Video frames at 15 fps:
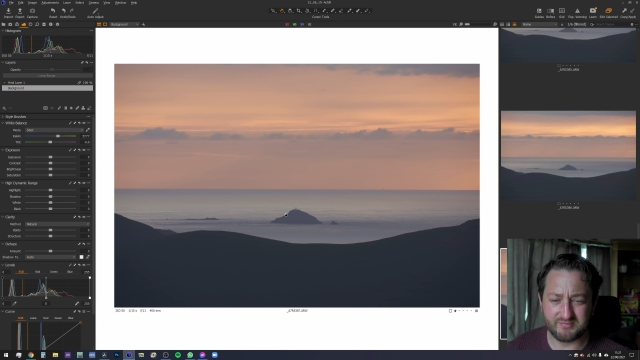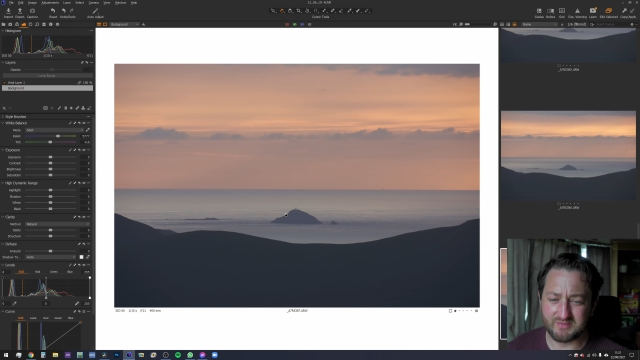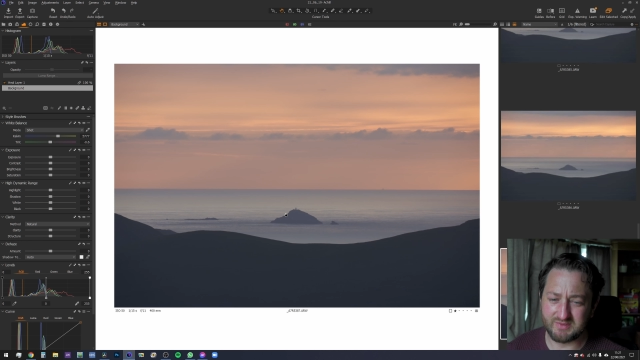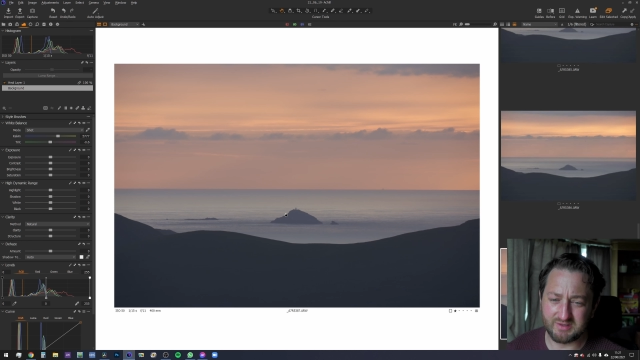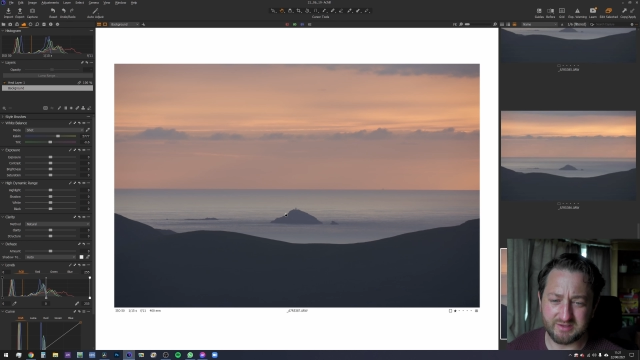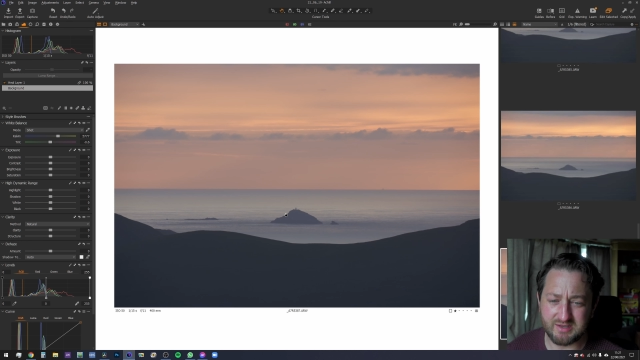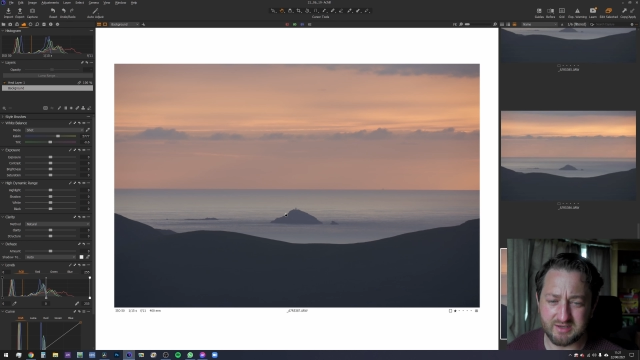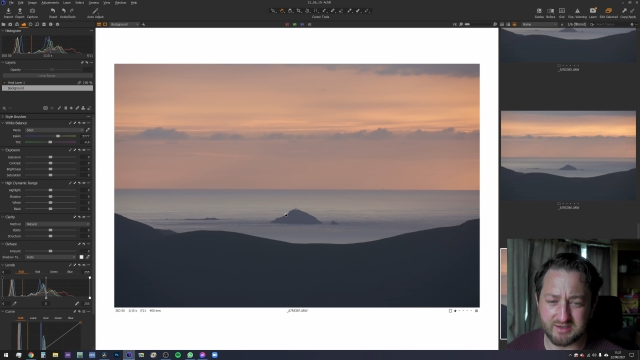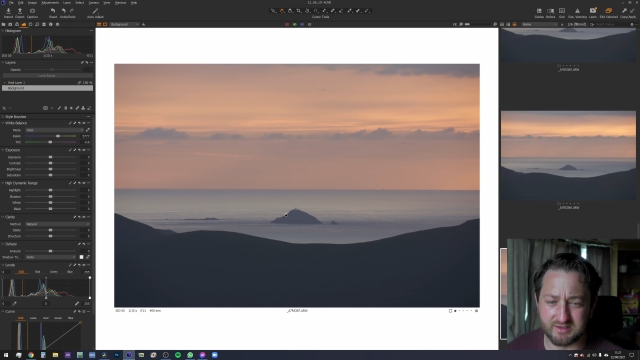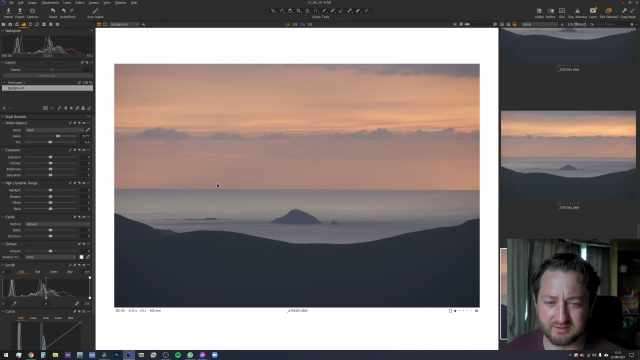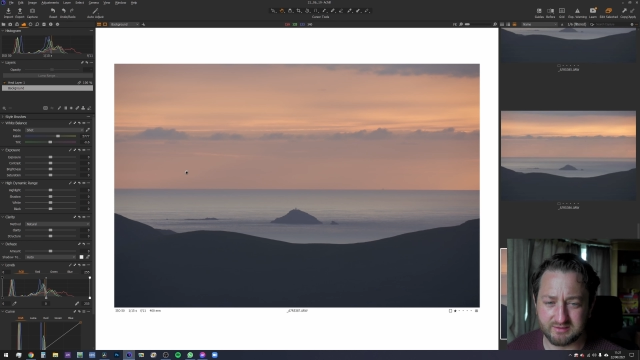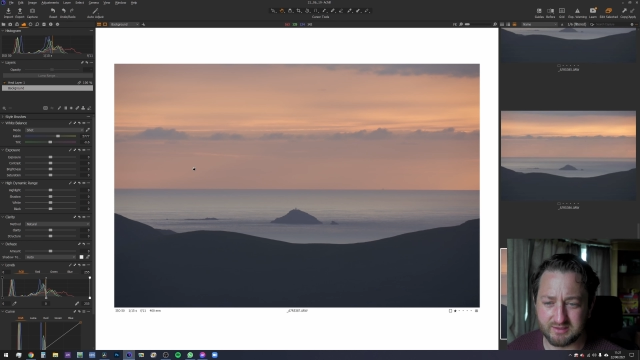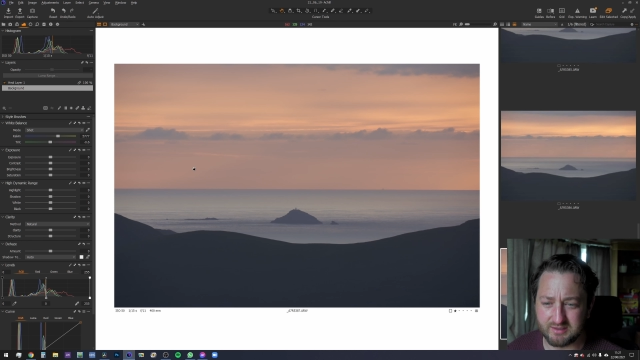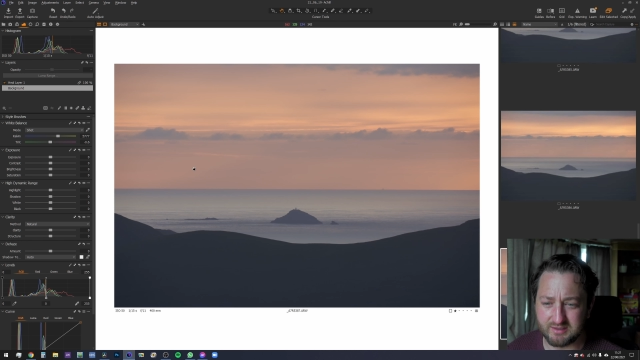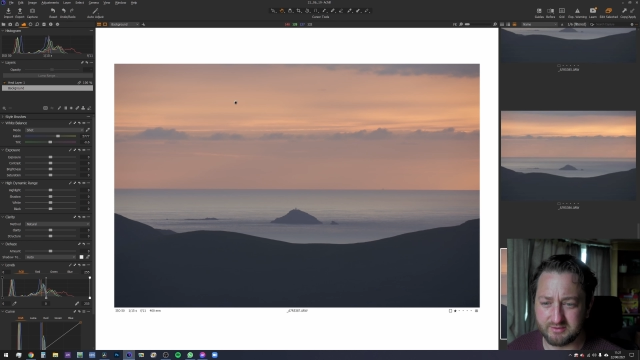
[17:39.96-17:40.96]
yeah,
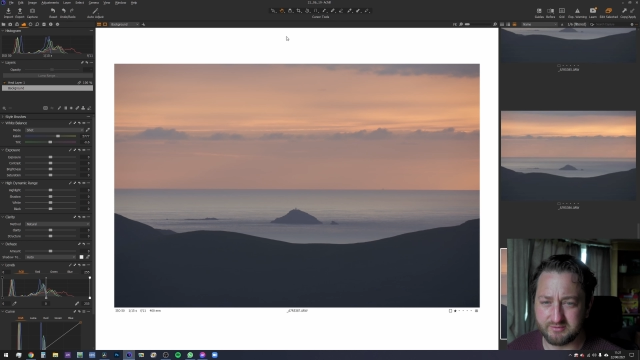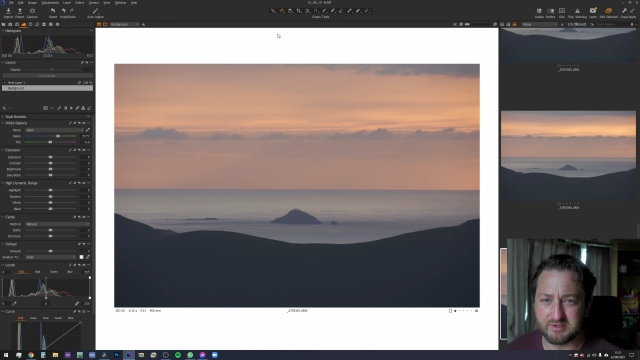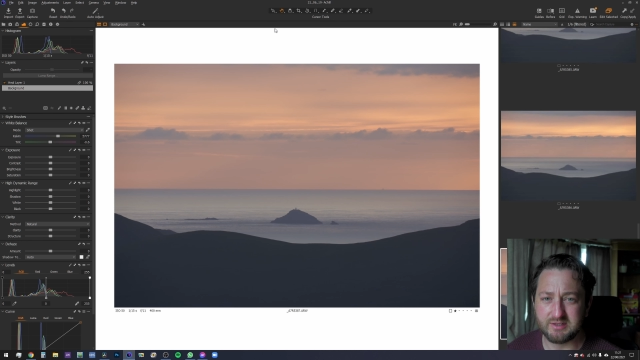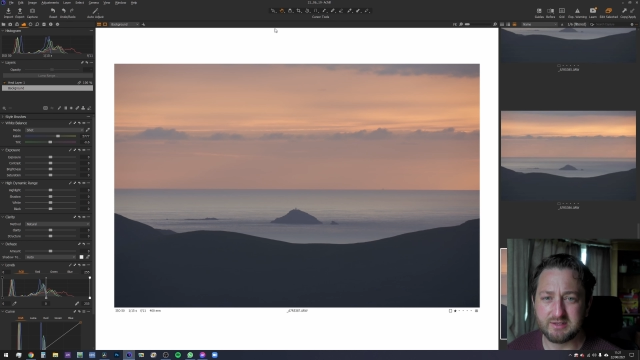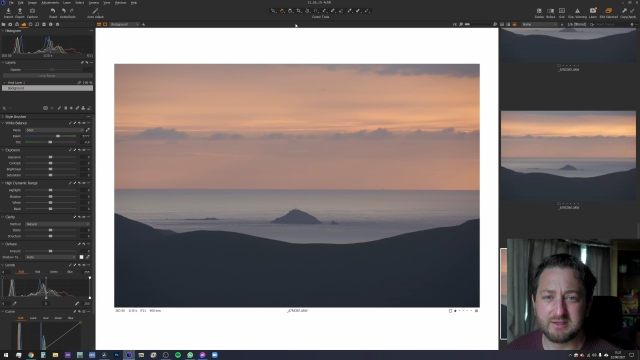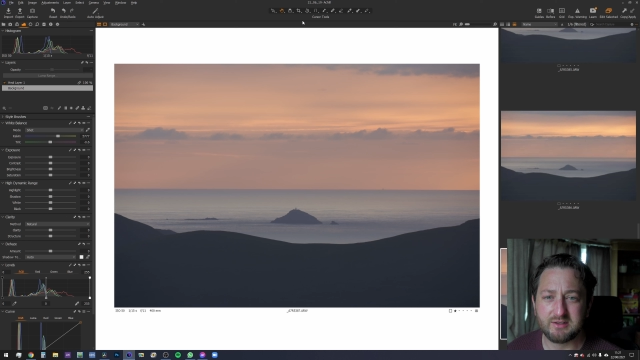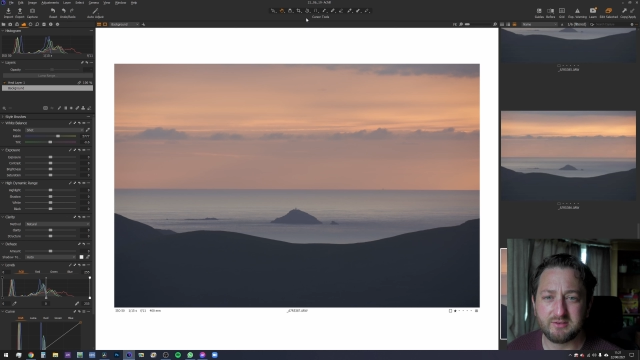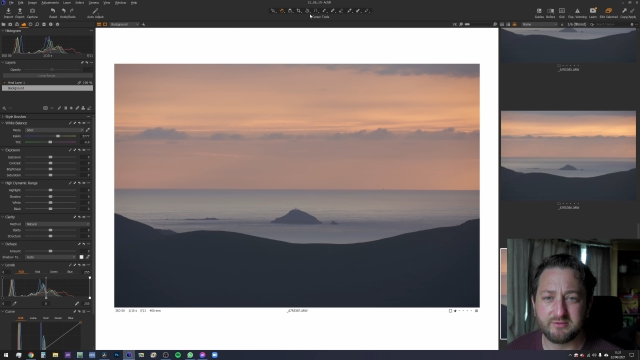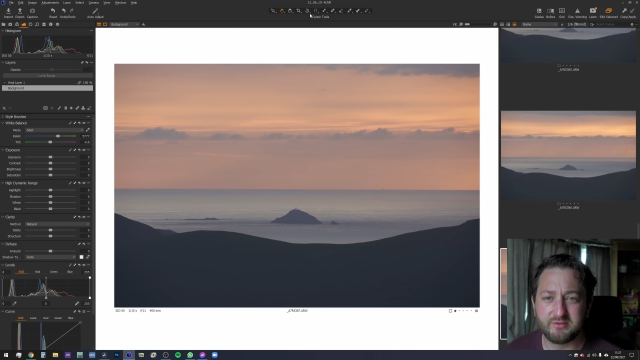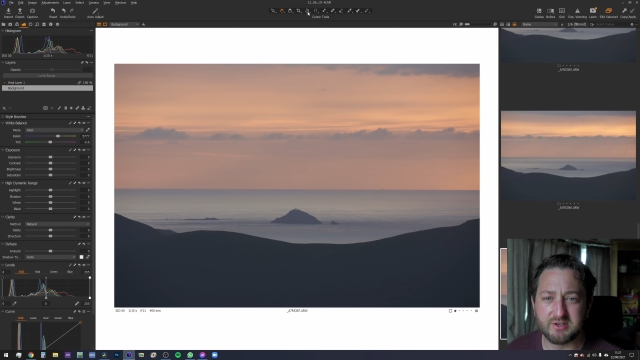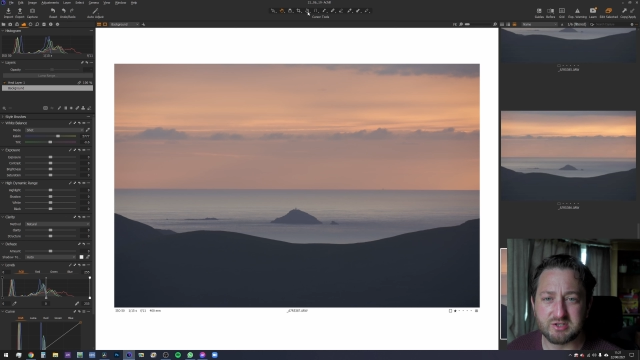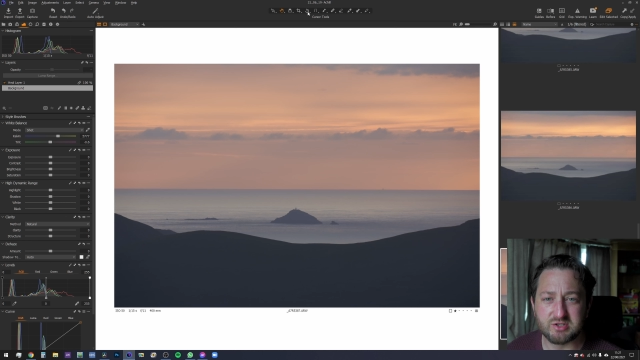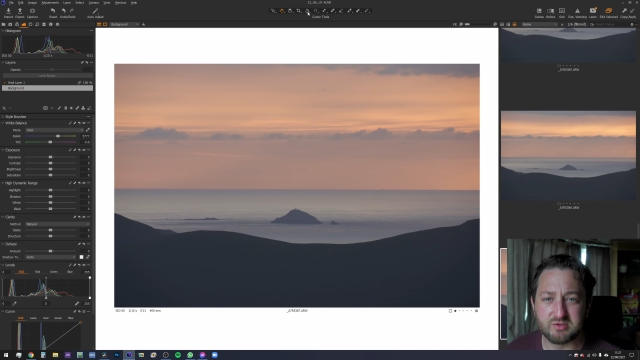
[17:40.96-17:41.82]
I love it. First